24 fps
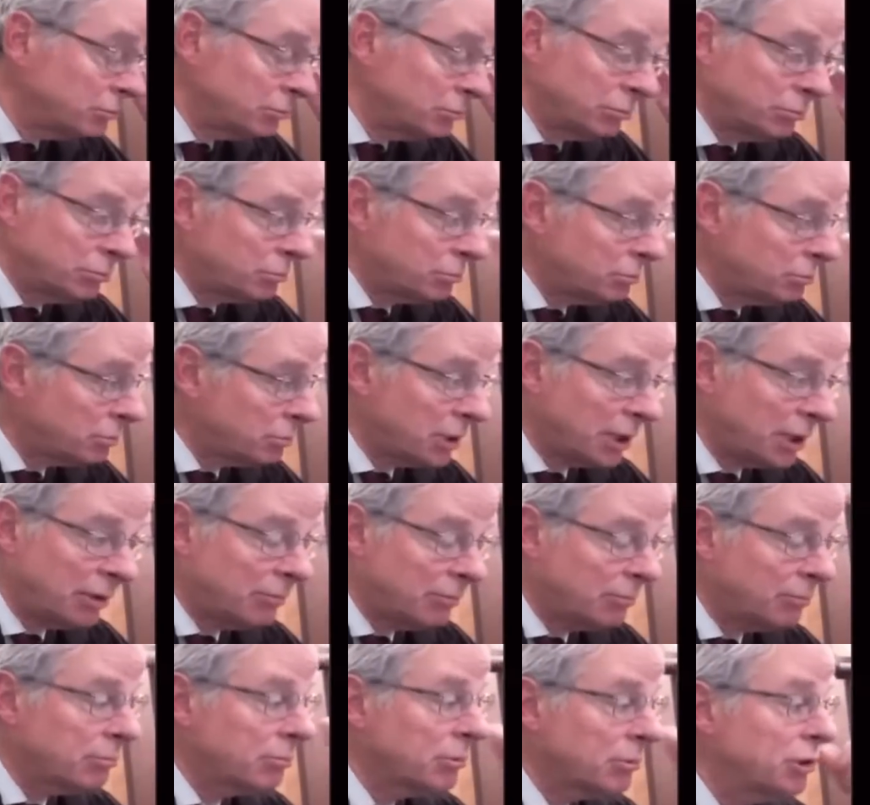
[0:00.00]
Oh, absolutely.
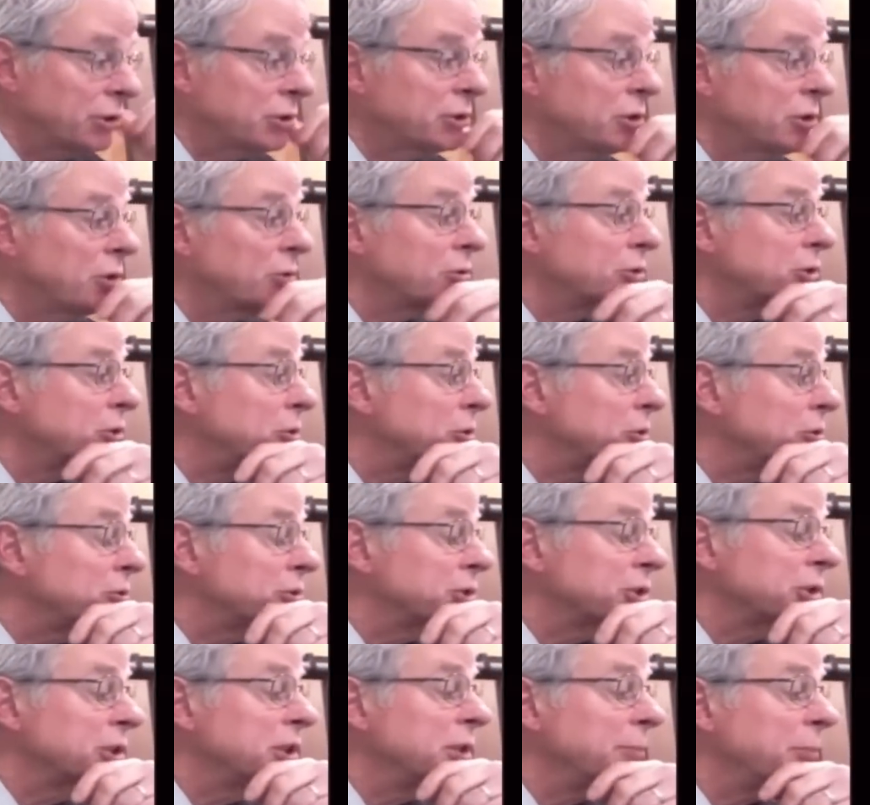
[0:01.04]
Good, go, don't go
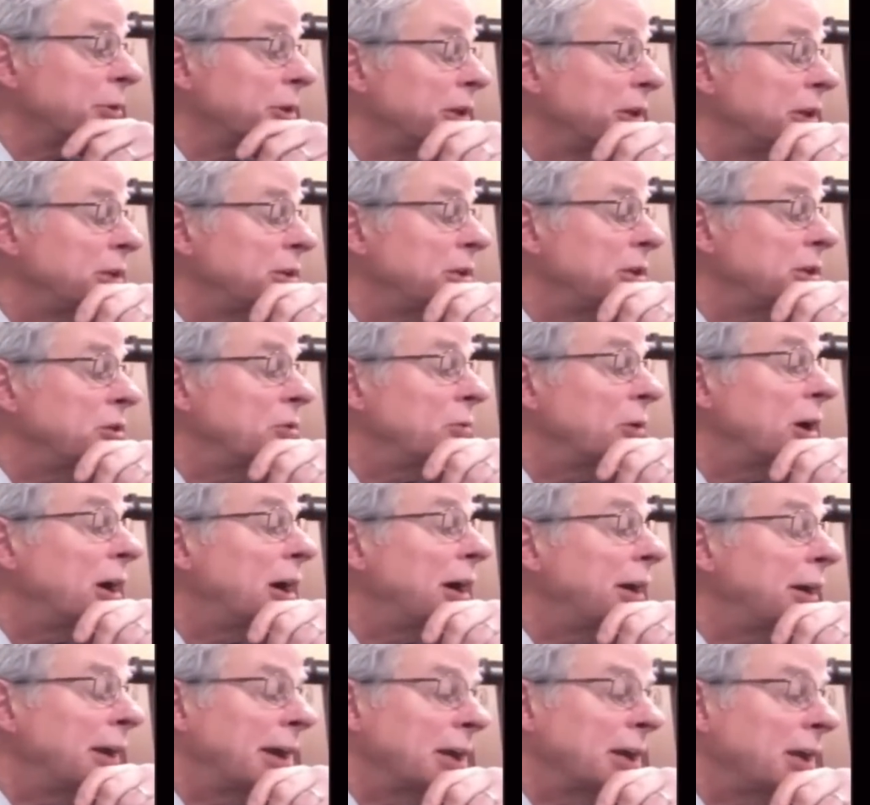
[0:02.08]
to sleep on that
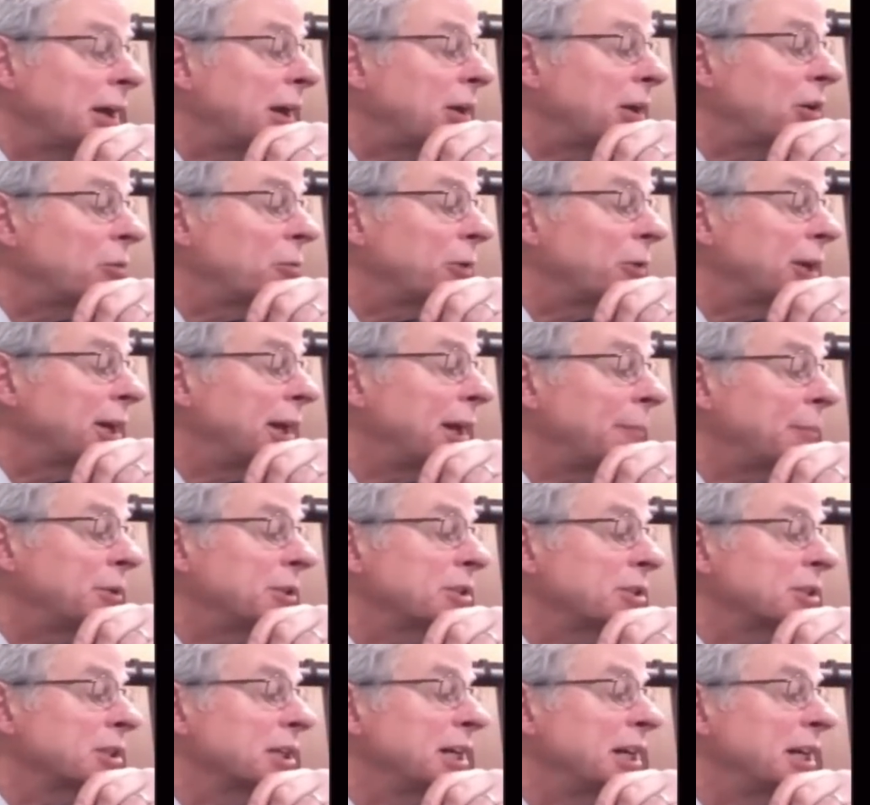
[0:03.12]
DUI. And again, I don't know what happened
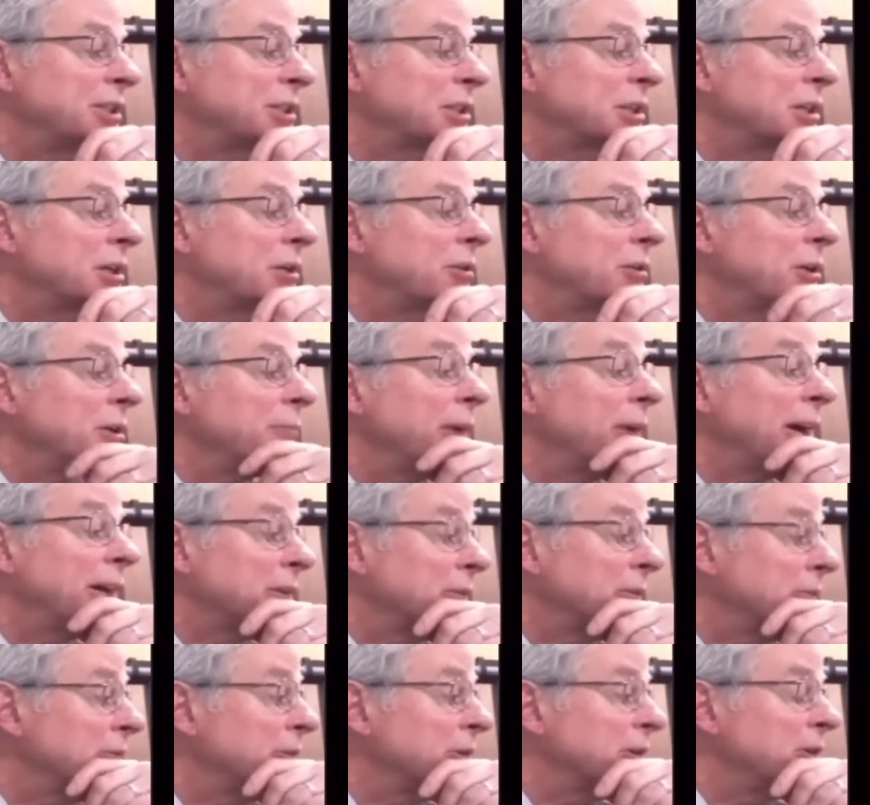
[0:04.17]
in Skagit County. I
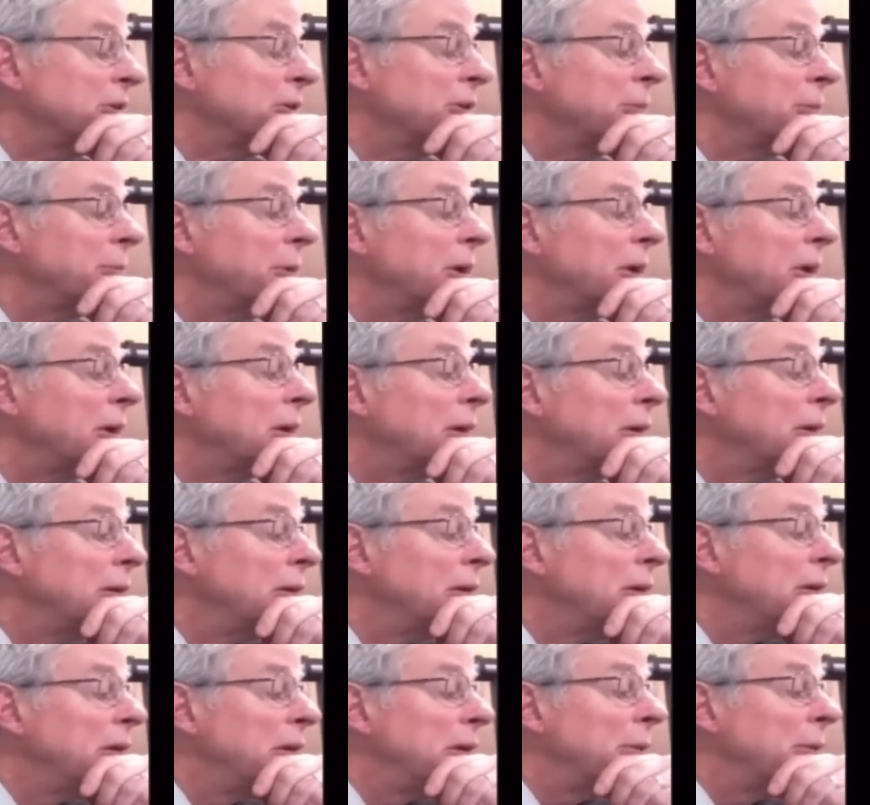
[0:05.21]
can look here in a minute.
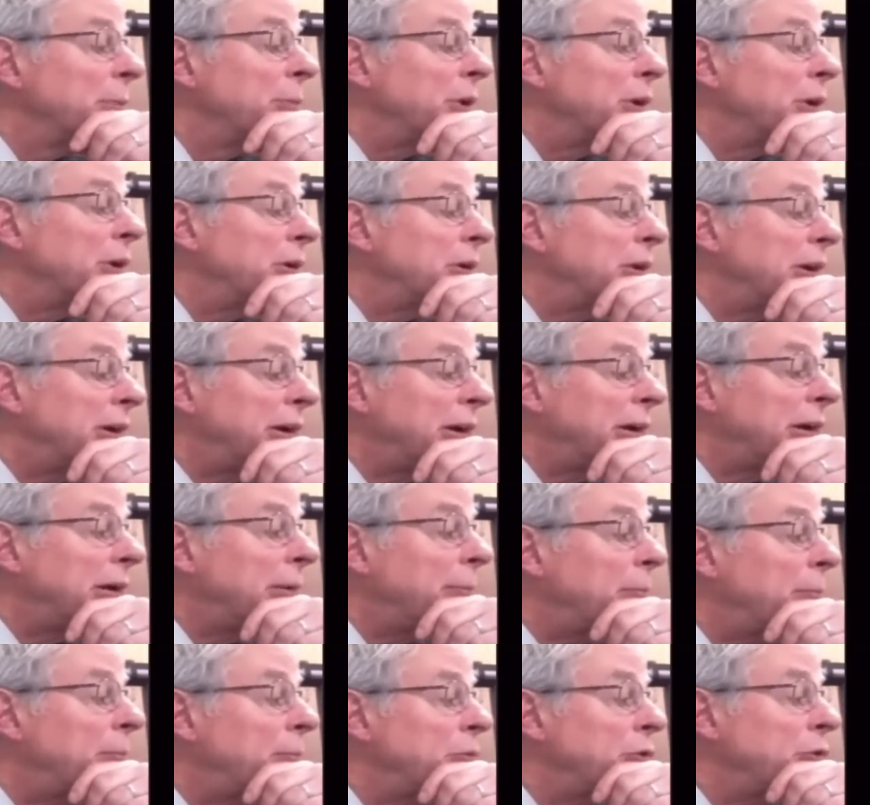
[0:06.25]
Hmm. But
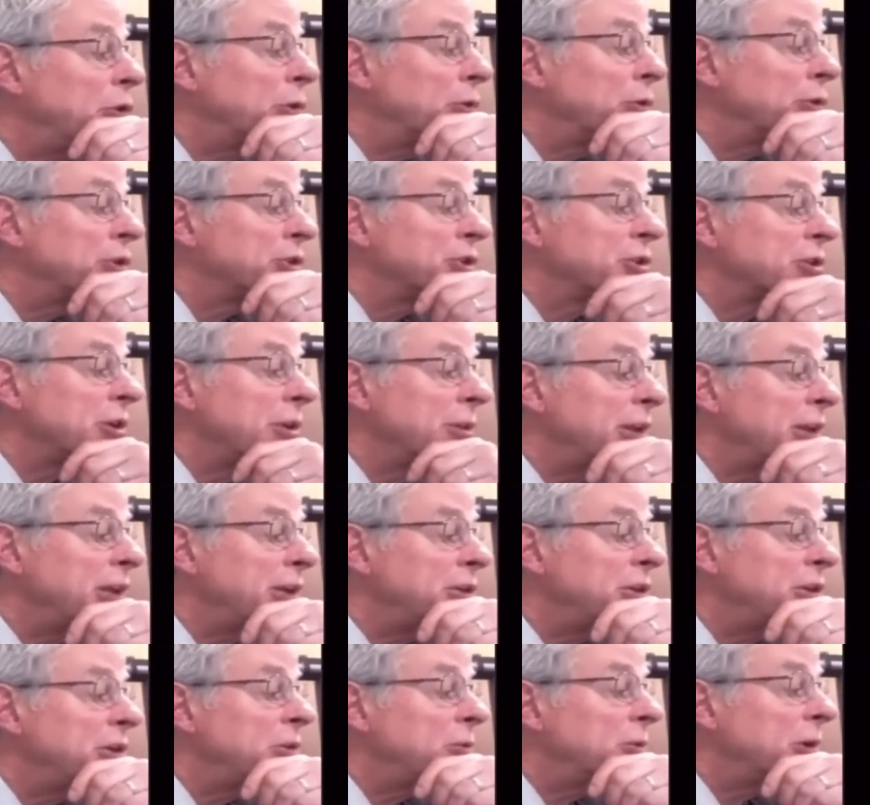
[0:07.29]
um, notice on
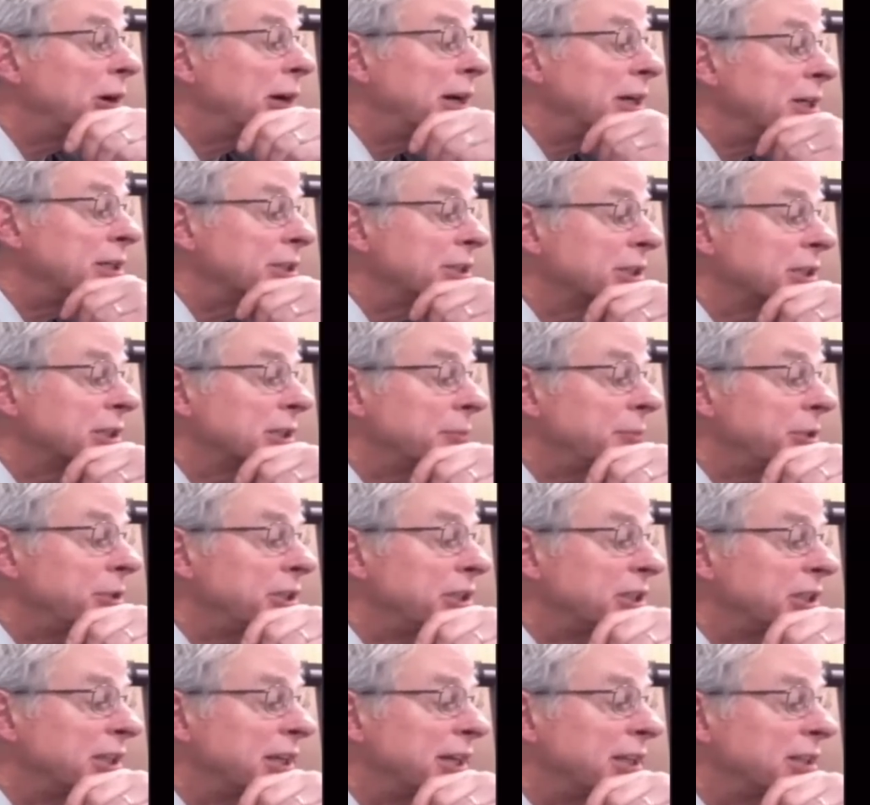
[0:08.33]
that DUI is going to be
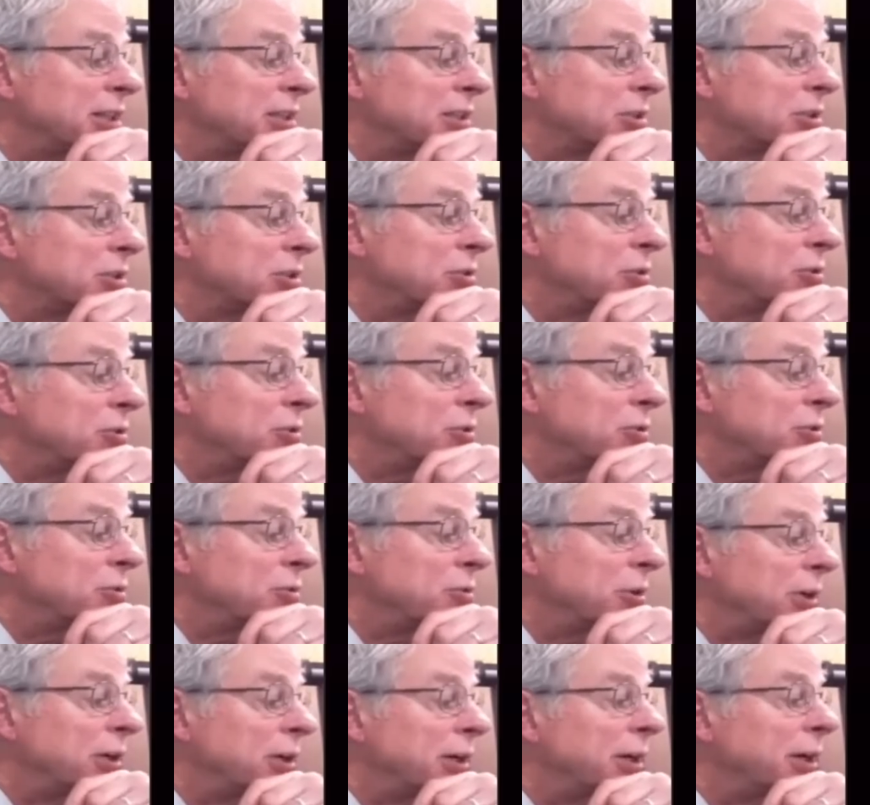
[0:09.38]
sent
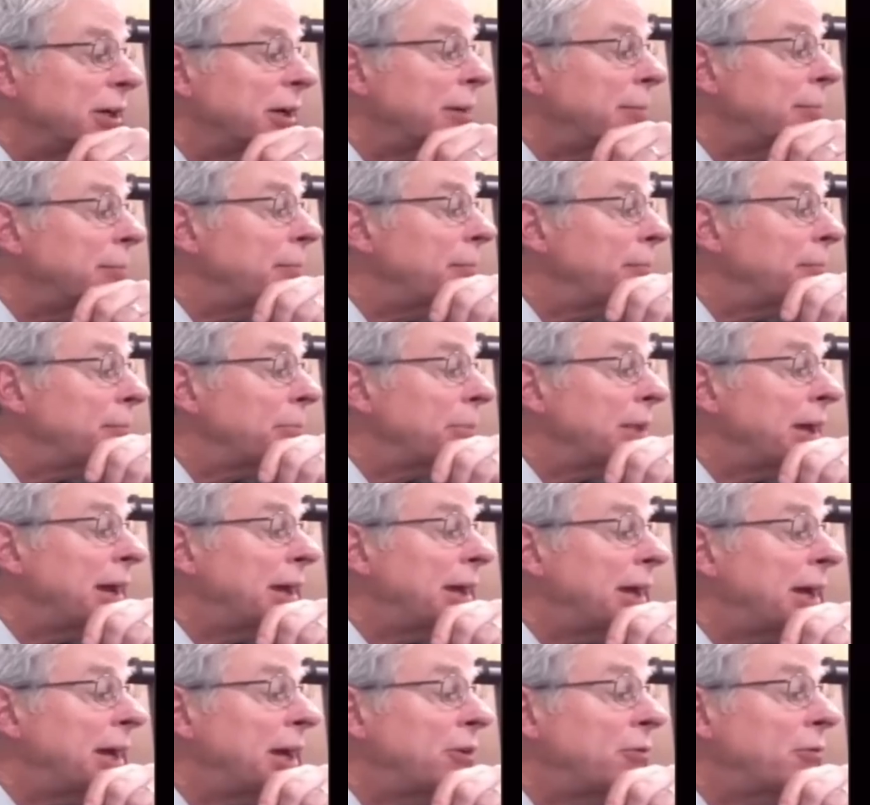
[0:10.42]
to um,
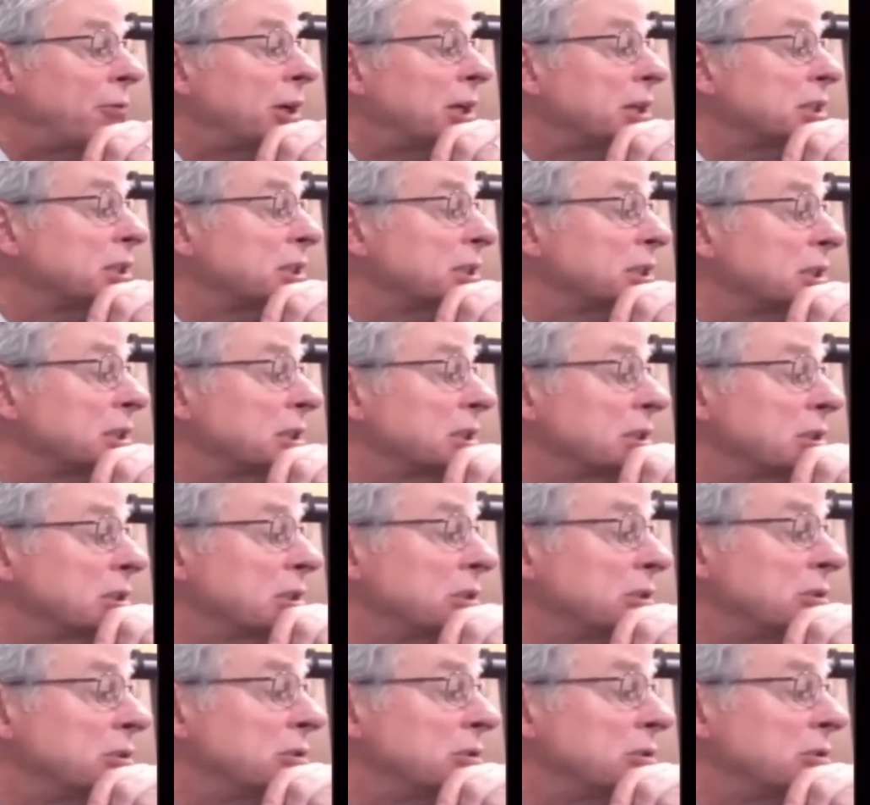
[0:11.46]
that address.